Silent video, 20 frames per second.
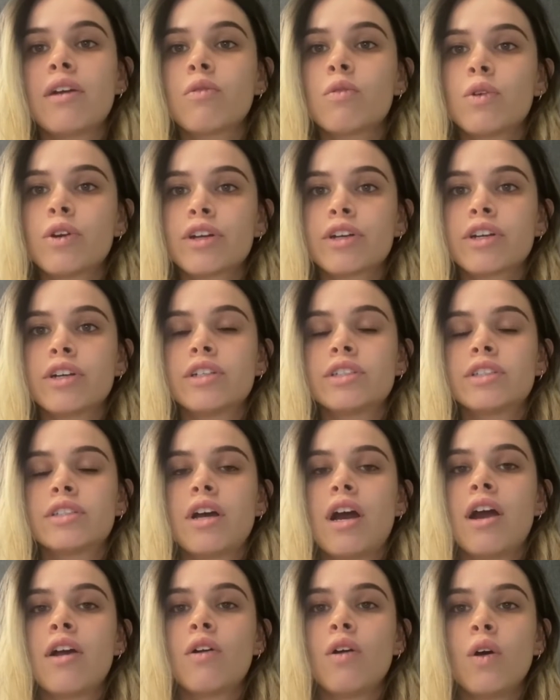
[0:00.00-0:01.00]
and workers
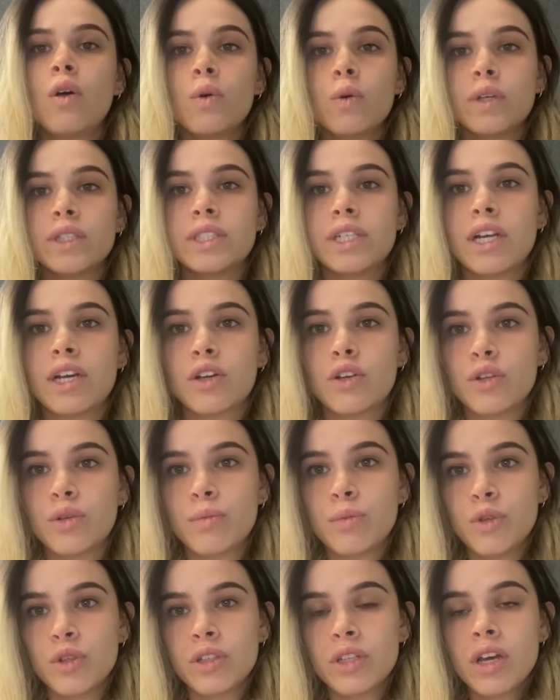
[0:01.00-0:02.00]
are always in a good
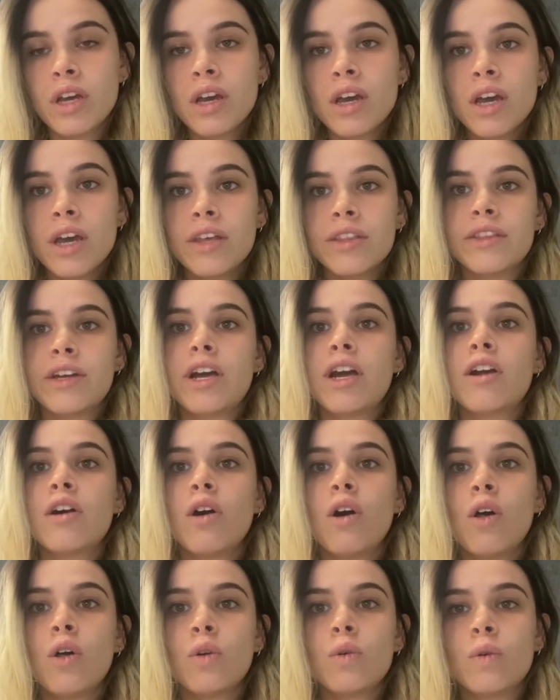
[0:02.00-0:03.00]
mood. They are
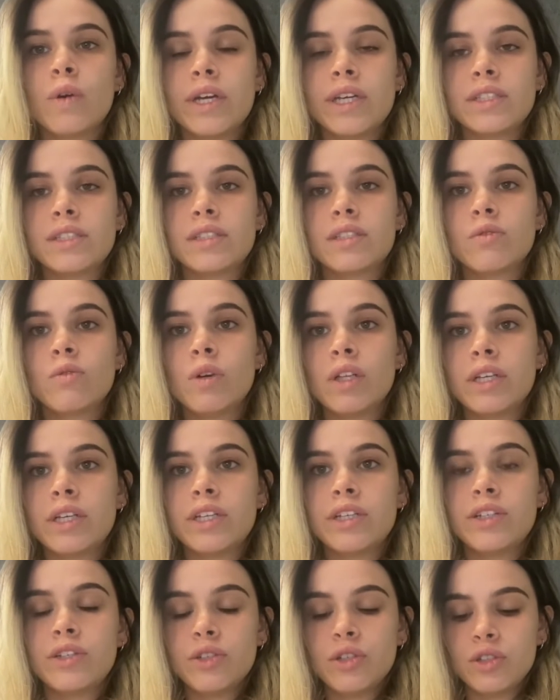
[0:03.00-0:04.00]
always
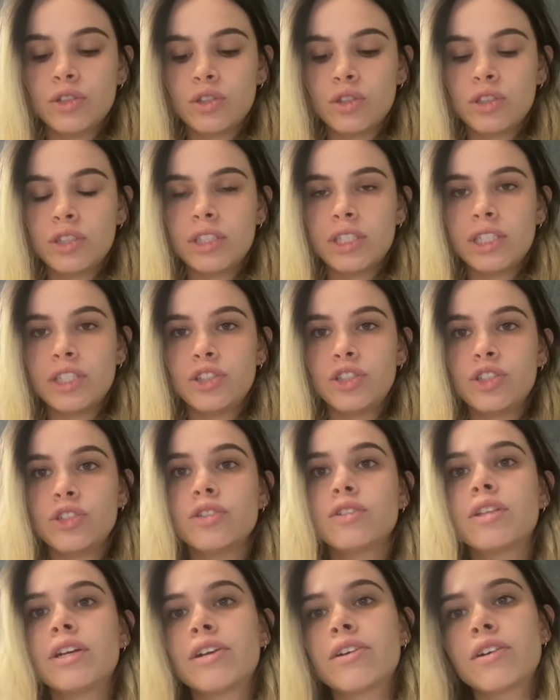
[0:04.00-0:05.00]
willing you to teach
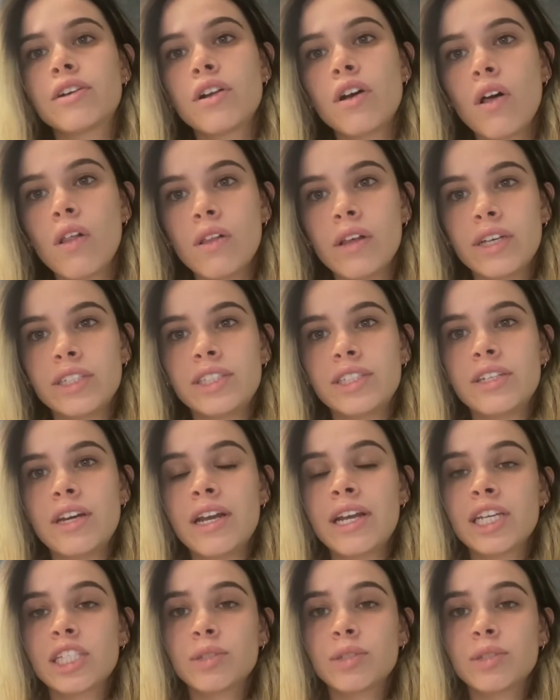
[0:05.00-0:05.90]
you their knowledge and